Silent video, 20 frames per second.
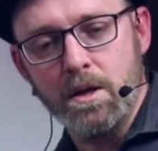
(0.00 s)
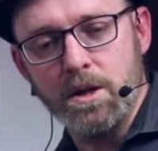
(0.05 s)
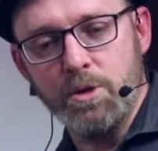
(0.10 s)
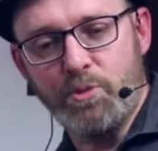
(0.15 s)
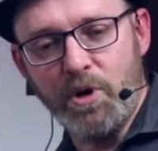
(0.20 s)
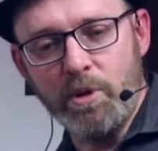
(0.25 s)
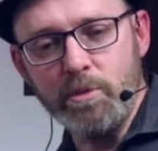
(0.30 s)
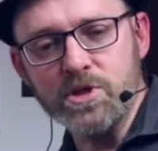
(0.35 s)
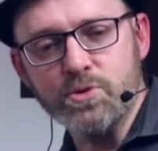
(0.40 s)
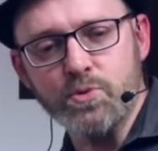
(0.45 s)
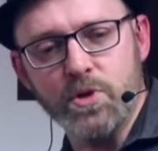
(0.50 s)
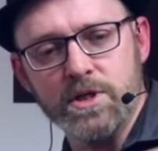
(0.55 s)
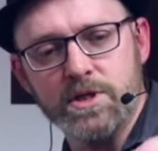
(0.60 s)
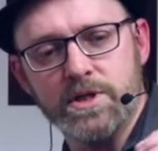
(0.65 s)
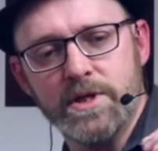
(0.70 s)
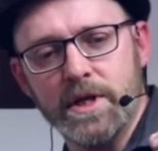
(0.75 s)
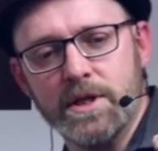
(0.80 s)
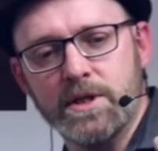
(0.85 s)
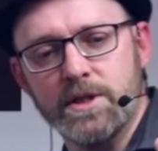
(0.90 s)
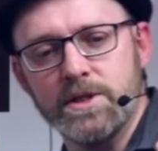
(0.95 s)
The premise
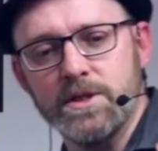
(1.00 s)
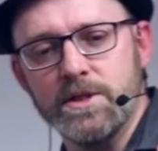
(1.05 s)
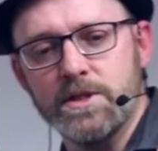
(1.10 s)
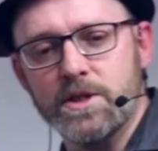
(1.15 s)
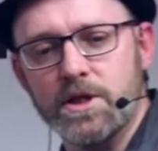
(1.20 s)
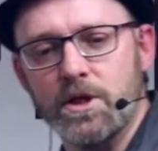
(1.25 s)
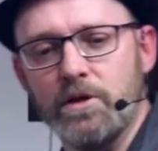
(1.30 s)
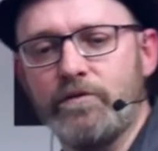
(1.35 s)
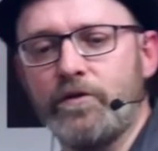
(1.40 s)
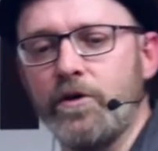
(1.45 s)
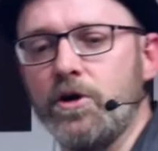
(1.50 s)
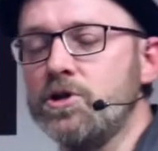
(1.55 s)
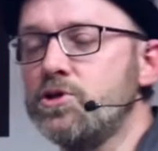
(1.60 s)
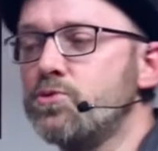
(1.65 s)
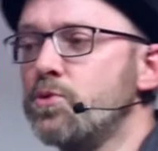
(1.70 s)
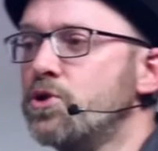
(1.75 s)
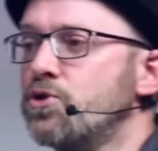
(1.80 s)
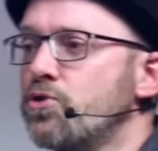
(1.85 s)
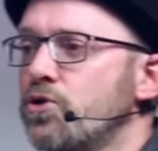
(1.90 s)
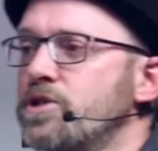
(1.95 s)
was that cell
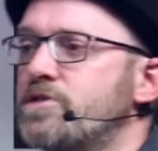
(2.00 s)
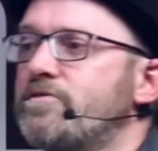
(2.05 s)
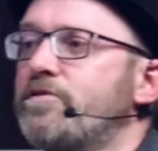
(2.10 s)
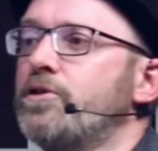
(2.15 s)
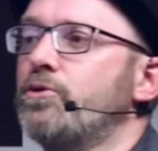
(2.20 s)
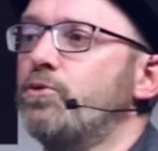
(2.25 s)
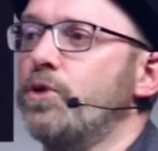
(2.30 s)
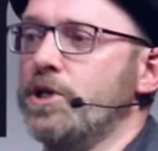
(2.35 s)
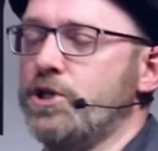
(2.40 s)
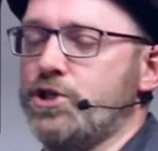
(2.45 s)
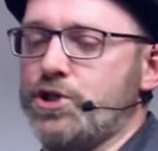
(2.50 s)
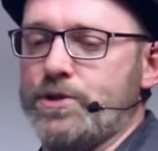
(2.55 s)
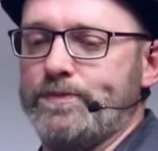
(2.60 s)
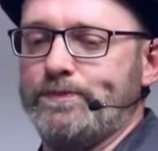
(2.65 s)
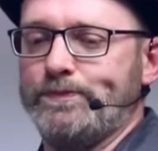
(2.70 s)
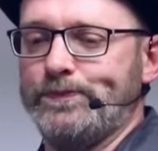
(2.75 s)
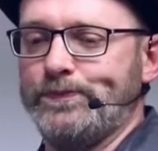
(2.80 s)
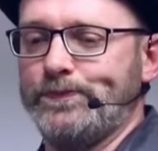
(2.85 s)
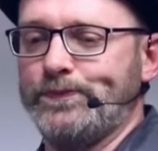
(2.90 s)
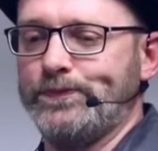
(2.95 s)
phones were toys for the rich,
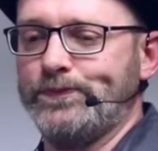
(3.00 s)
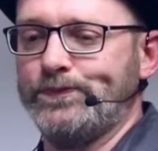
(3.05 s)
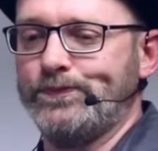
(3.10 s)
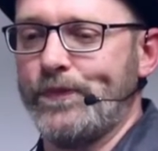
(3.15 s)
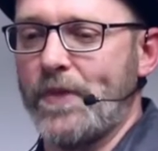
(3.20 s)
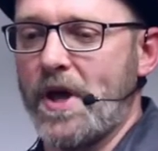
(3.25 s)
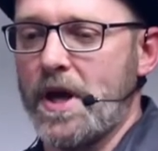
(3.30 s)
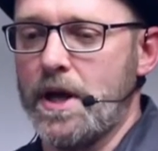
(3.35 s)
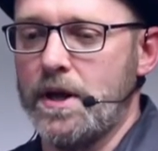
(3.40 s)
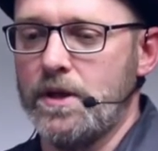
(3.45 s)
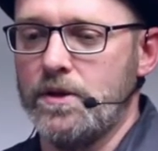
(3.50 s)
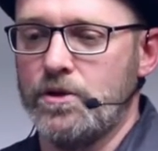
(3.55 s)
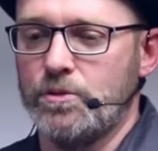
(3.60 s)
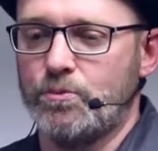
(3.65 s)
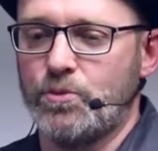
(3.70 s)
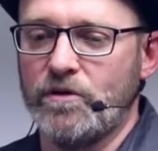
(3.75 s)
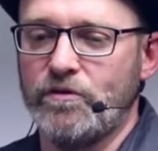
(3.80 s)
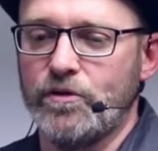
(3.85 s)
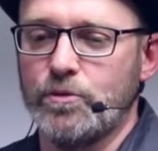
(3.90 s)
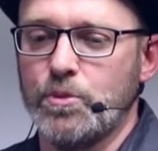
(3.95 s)
and
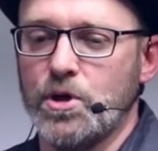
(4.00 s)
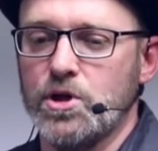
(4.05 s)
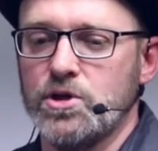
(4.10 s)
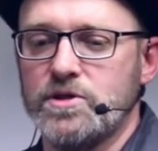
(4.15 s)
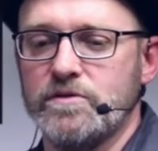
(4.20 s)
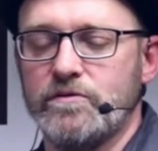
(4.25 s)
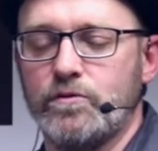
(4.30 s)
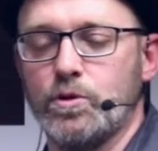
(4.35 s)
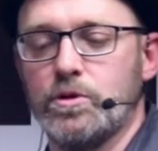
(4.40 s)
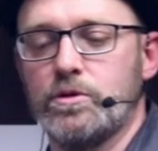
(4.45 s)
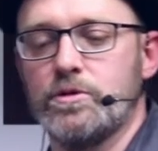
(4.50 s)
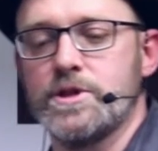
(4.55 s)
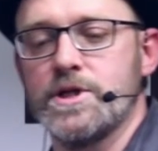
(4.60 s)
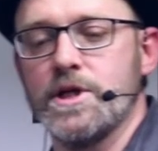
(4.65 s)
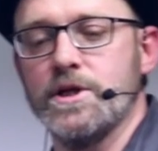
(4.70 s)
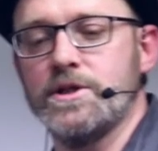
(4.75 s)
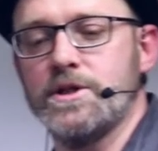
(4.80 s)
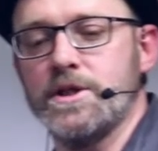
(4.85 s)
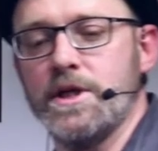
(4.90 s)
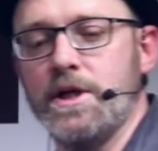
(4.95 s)
the profit motive would
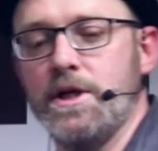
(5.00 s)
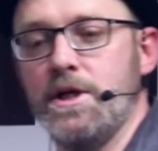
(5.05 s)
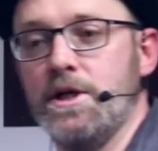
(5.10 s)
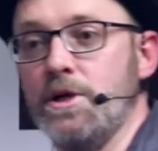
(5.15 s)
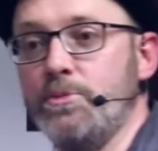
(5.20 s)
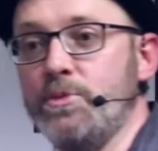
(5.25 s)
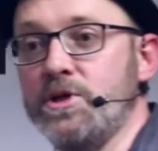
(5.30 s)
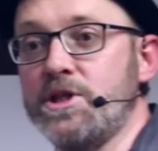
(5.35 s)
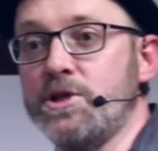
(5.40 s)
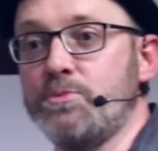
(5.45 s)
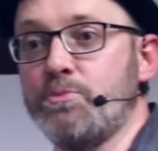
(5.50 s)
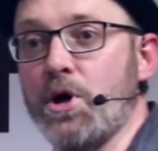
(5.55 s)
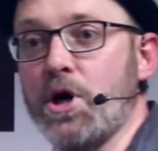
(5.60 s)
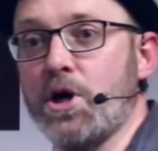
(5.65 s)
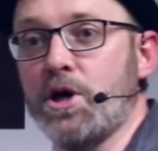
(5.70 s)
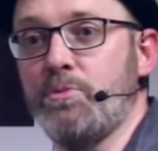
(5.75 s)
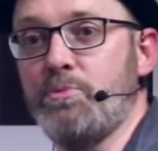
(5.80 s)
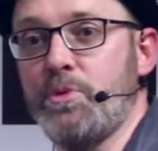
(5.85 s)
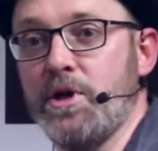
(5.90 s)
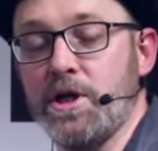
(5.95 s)
result in limited
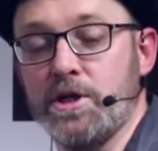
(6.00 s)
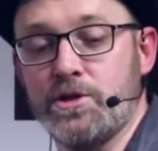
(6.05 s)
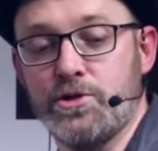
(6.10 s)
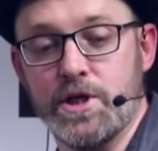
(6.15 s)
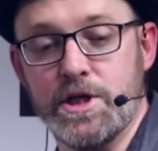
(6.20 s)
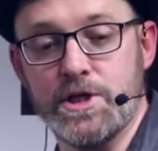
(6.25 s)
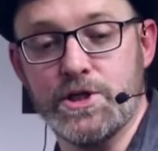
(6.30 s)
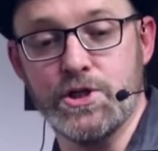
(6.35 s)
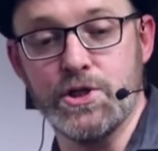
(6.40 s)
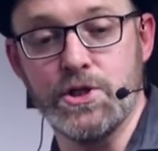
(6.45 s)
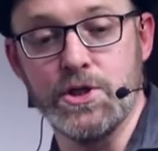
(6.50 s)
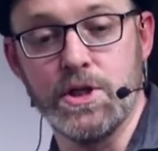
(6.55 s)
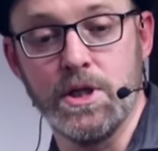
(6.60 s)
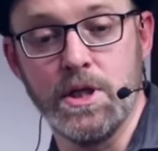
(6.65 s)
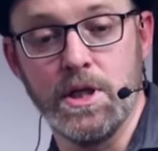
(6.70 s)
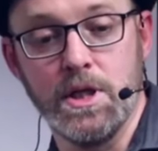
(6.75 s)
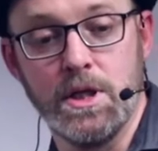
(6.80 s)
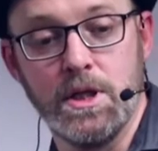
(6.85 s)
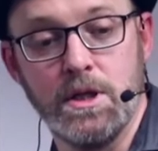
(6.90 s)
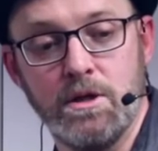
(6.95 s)
market penetration
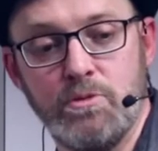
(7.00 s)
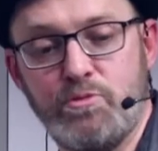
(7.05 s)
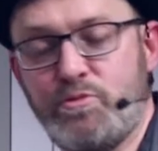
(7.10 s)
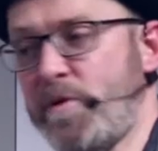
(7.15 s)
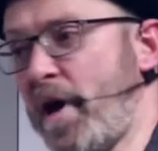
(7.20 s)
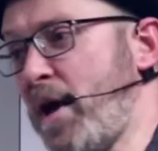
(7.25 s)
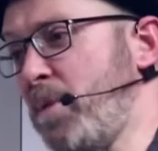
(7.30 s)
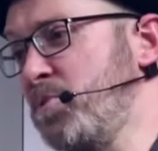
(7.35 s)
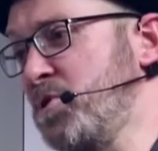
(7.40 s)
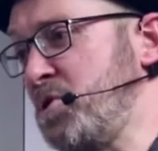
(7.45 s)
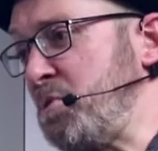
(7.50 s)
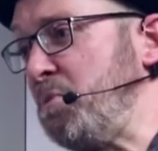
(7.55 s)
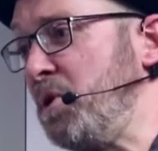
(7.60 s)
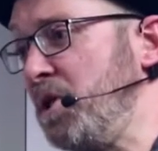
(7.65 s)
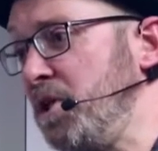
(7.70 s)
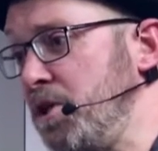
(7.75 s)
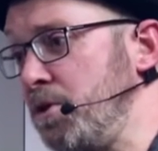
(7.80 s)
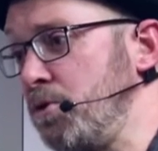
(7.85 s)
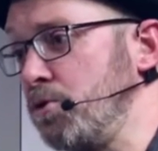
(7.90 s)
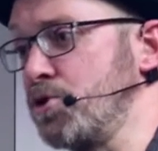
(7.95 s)
of perhaps a
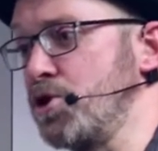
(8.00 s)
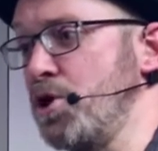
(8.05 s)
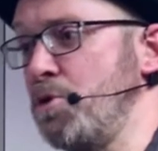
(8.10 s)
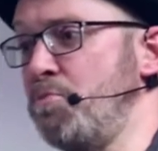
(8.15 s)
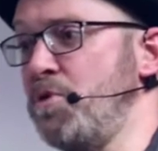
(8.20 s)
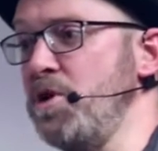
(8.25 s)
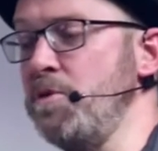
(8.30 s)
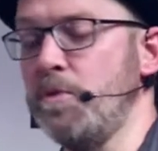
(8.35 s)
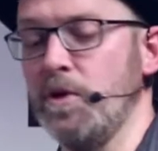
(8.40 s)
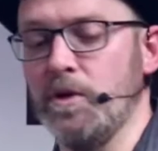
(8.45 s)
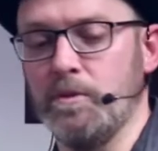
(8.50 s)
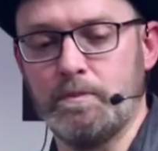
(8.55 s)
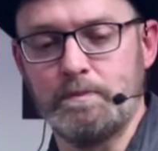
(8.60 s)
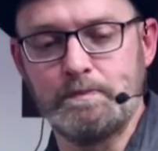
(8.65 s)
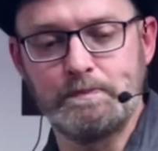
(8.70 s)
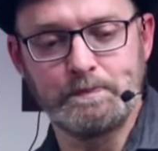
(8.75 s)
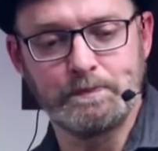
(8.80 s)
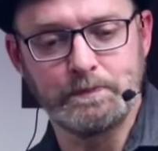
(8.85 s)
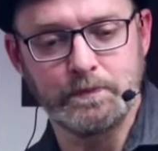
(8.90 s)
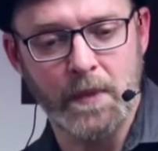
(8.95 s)
million or so people.
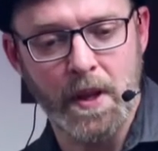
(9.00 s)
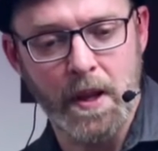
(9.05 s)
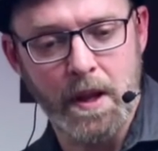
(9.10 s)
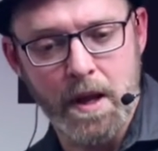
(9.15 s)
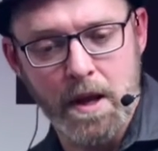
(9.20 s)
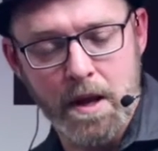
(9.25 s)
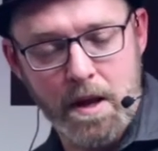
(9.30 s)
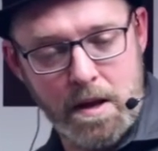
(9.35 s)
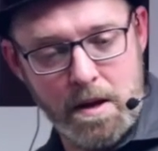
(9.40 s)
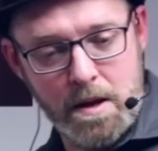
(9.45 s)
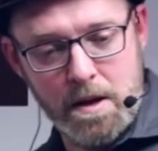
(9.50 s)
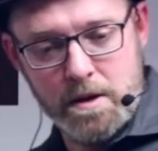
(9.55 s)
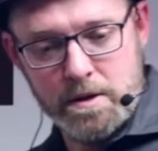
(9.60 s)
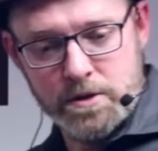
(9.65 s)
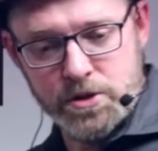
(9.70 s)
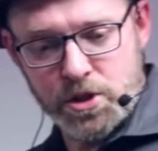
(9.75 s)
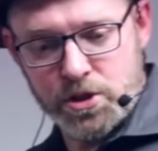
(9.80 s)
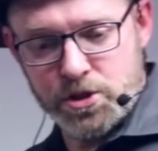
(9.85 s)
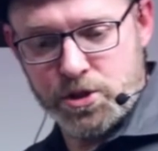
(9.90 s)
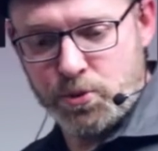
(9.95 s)

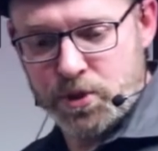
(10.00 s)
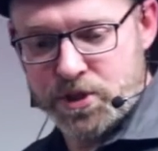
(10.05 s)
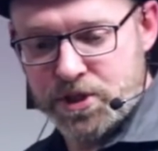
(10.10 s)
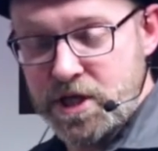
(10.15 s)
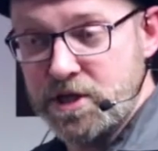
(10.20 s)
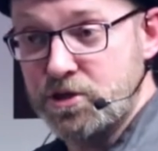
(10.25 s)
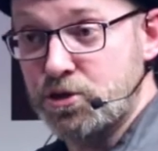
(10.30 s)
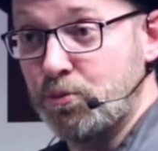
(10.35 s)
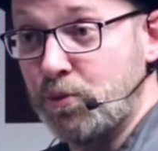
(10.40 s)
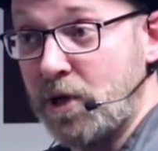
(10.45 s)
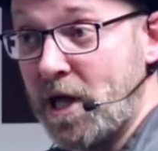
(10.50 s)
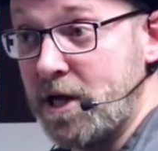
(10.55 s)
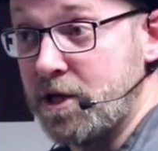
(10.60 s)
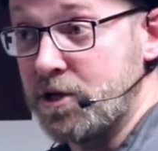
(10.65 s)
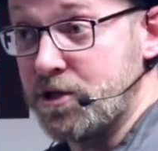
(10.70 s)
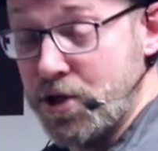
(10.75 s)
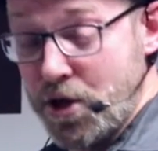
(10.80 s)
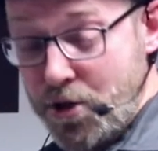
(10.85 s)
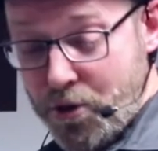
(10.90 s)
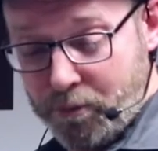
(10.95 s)
Shows you what central
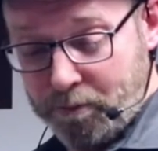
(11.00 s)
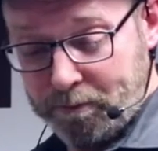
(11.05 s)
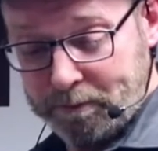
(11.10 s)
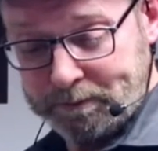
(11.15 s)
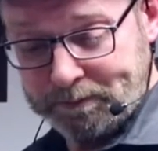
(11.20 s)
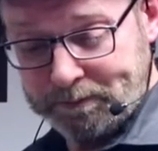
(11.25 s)
planners know.